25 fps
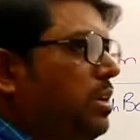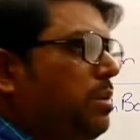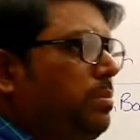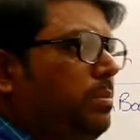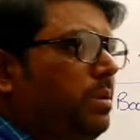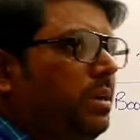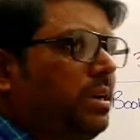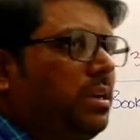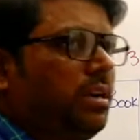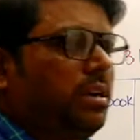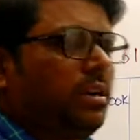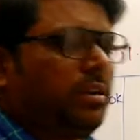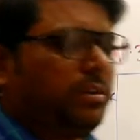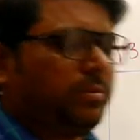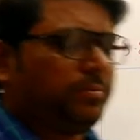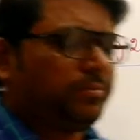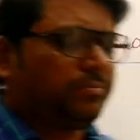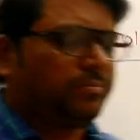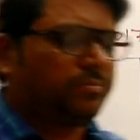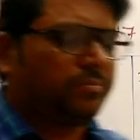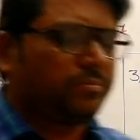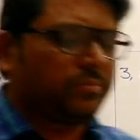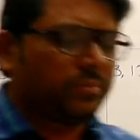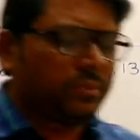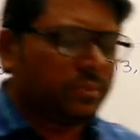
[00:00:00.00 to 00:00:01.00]
material
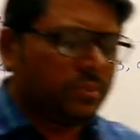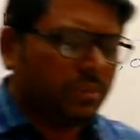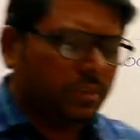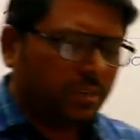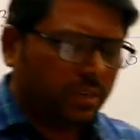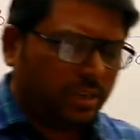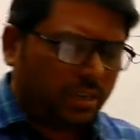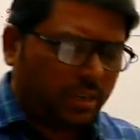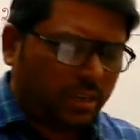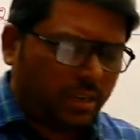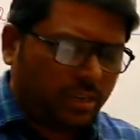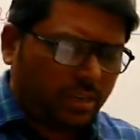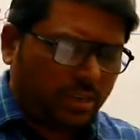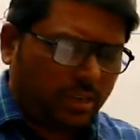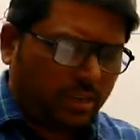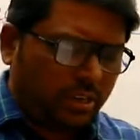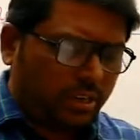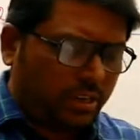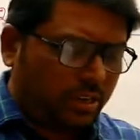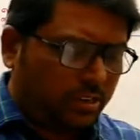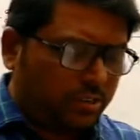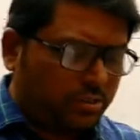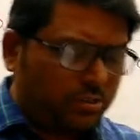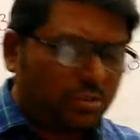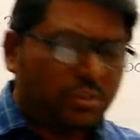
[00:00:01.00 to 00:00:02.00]

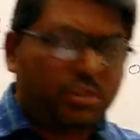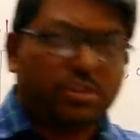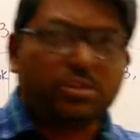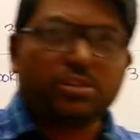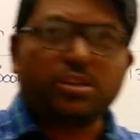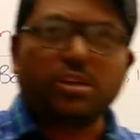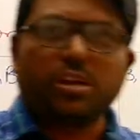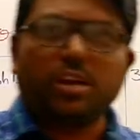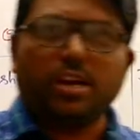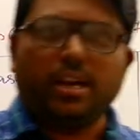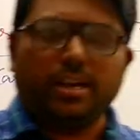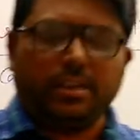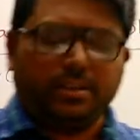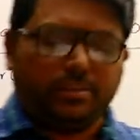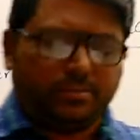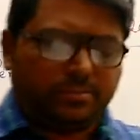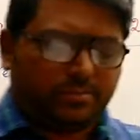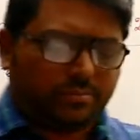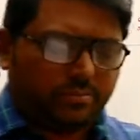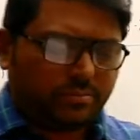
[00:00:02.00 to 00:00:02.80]
illustration 9.